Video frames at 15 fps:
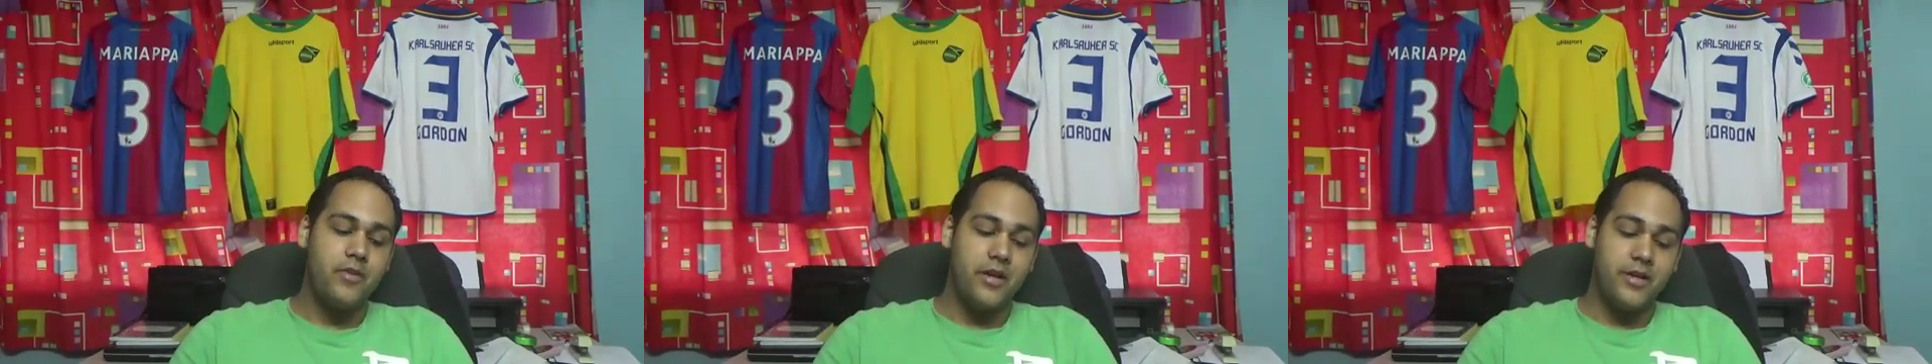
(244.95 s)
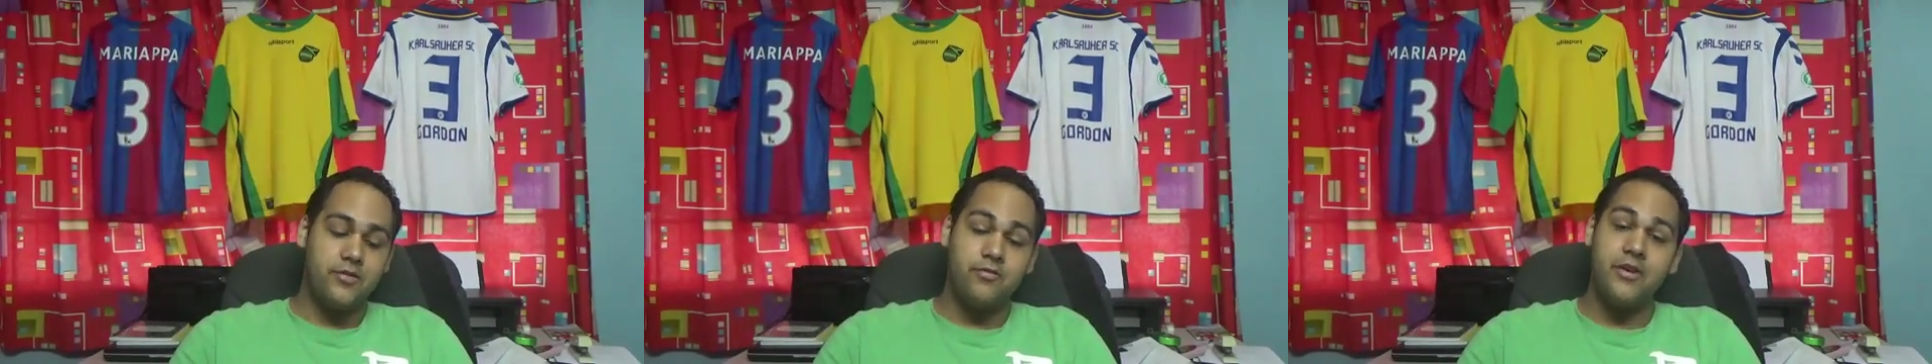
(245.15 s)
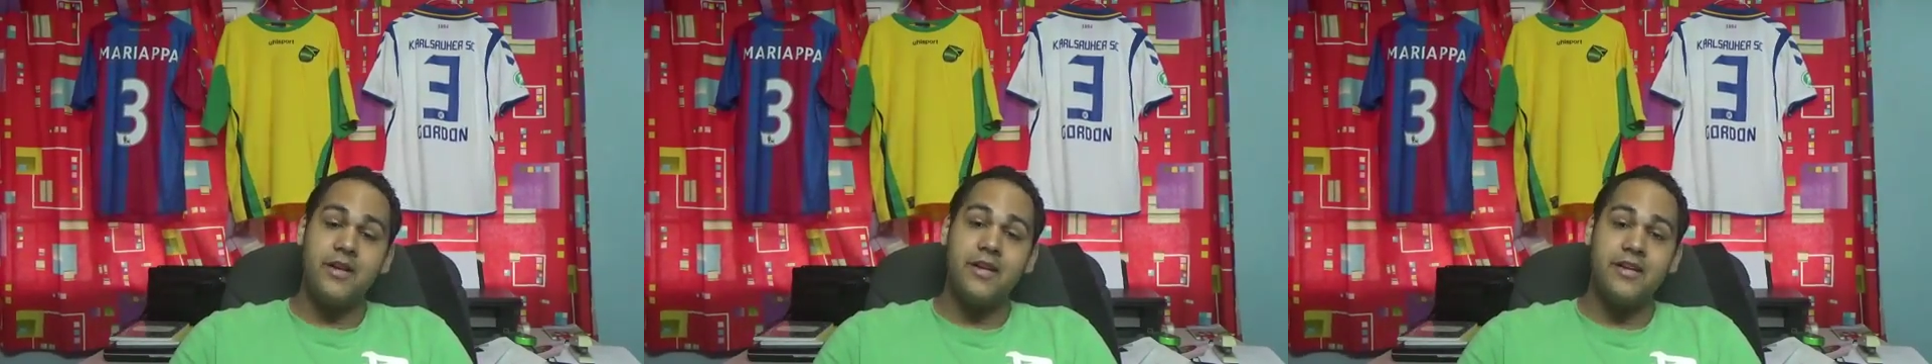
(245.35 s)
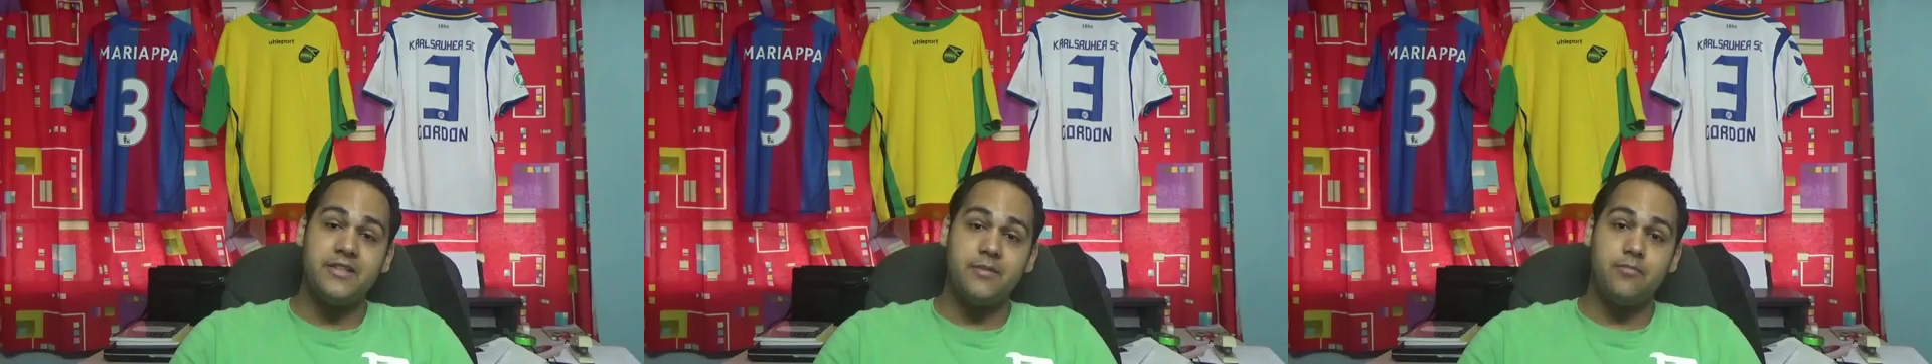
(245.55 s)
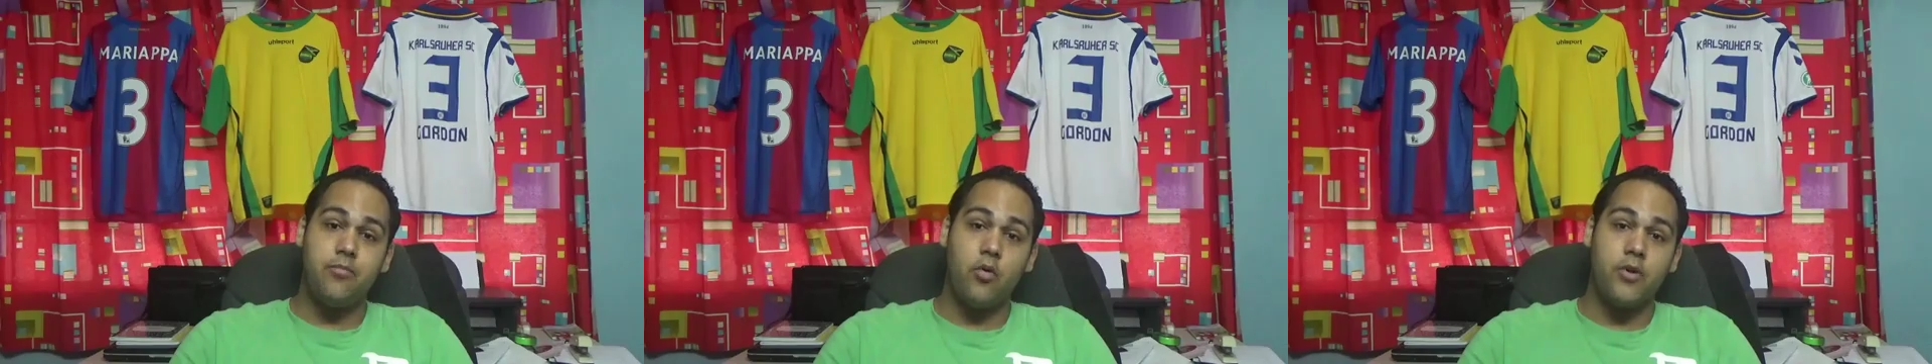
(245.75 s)
It really
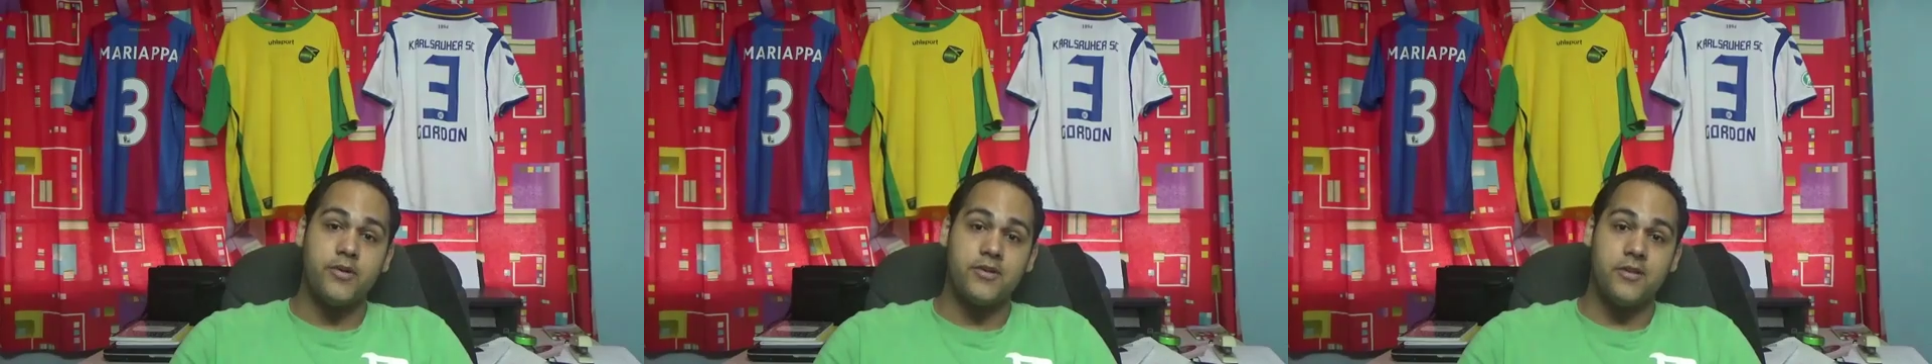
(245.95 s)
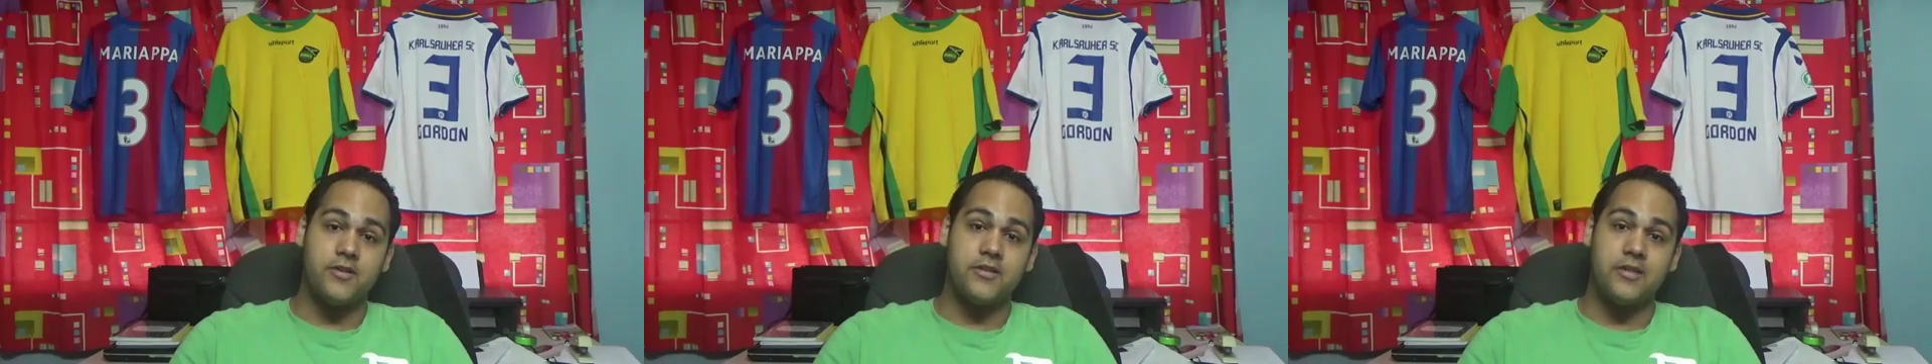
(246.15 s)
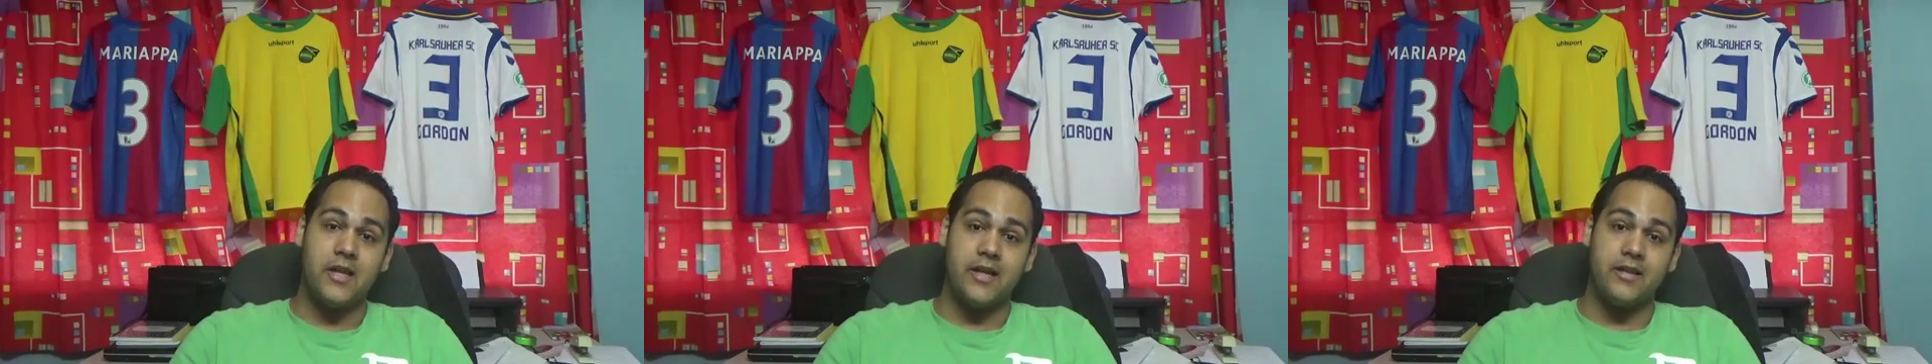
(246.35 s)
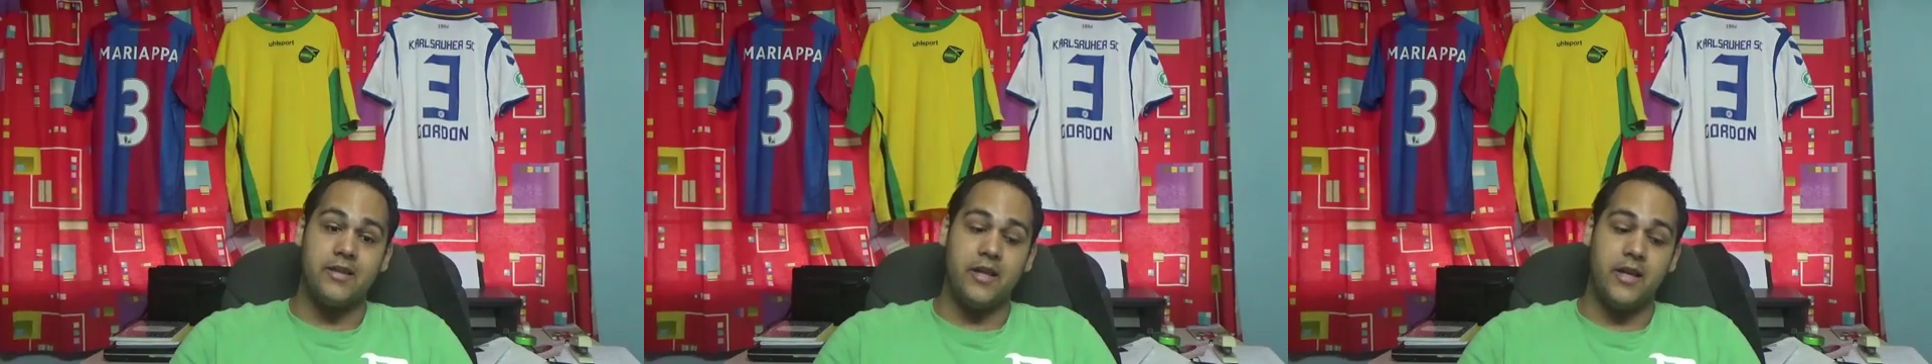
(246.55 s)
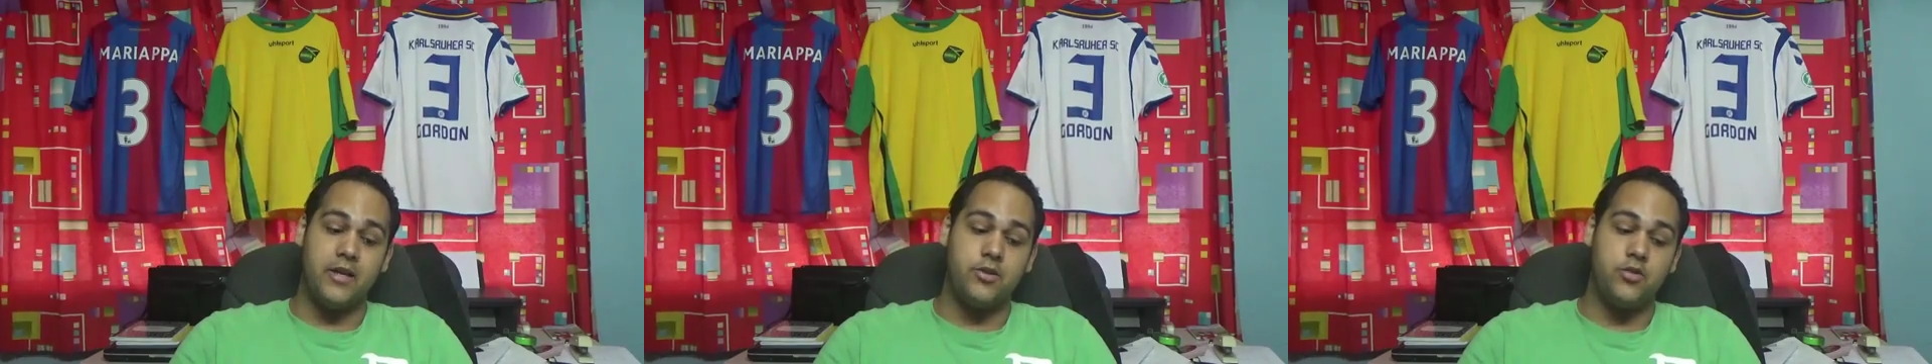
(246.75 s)
is important that
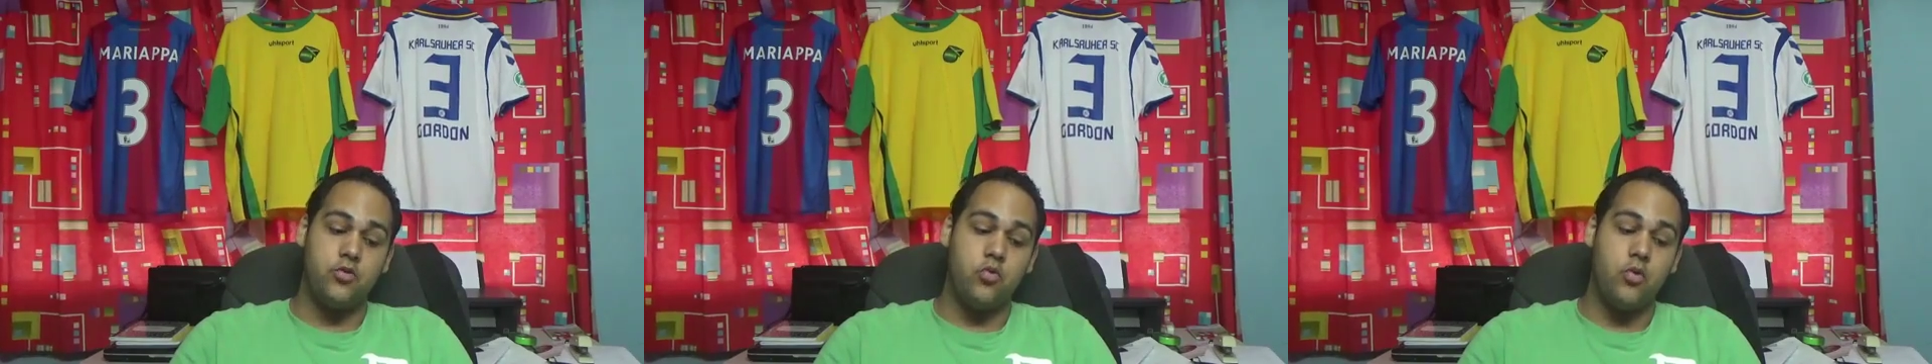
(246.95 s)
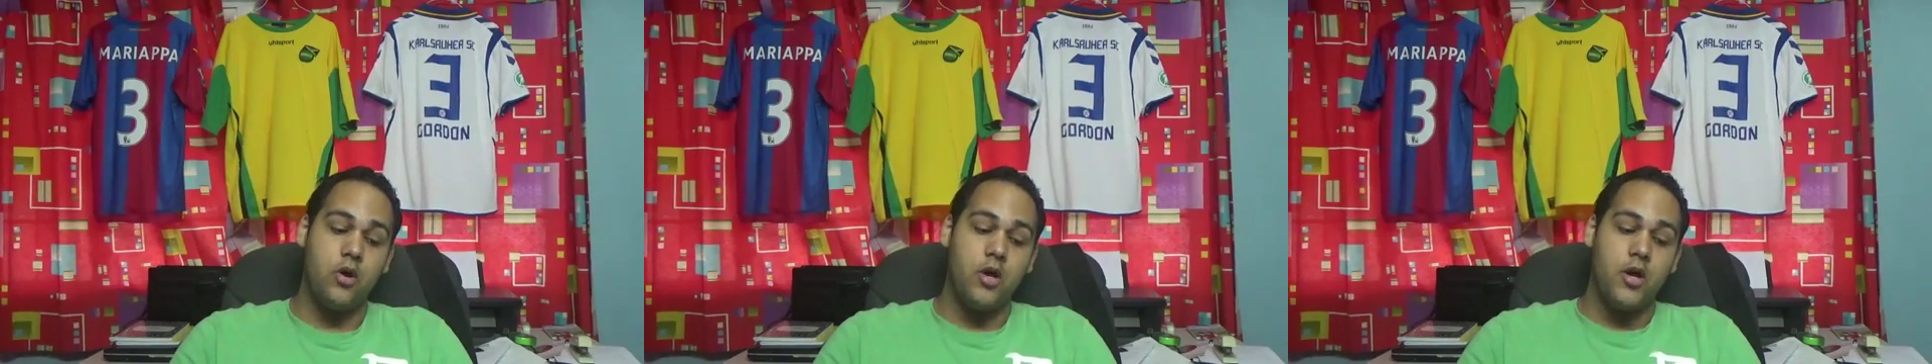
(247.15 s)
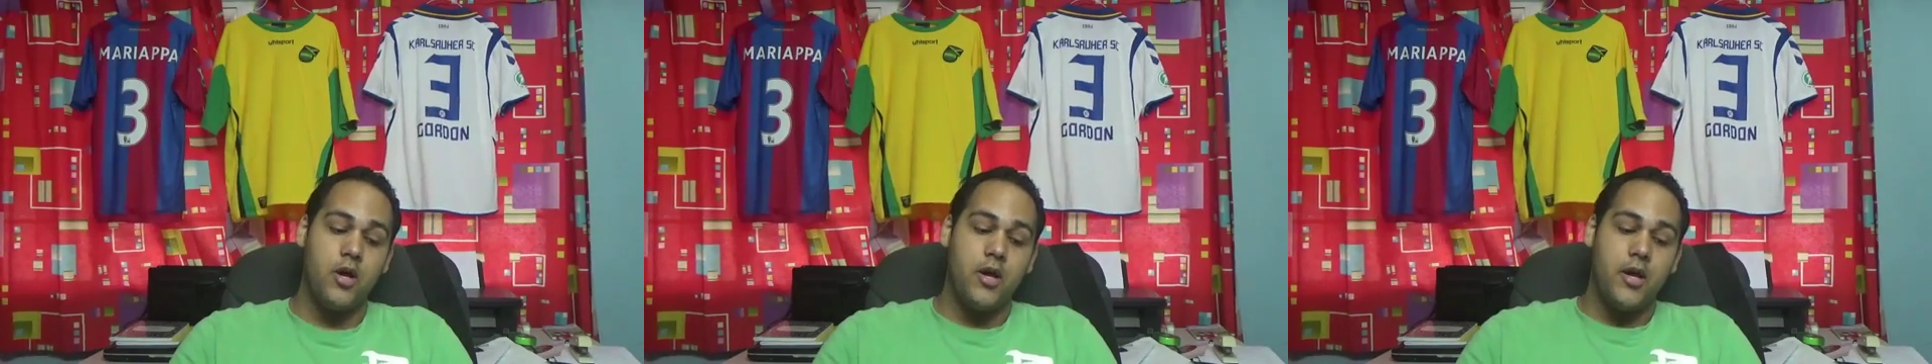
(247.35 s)
they do